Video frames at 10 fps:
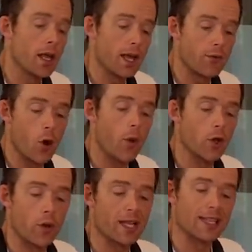If you're only
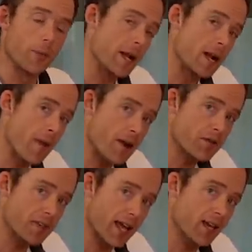doing a limited amount
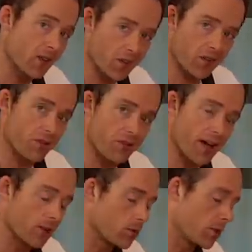of sanding, this is a
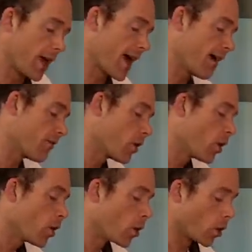fine tool to have.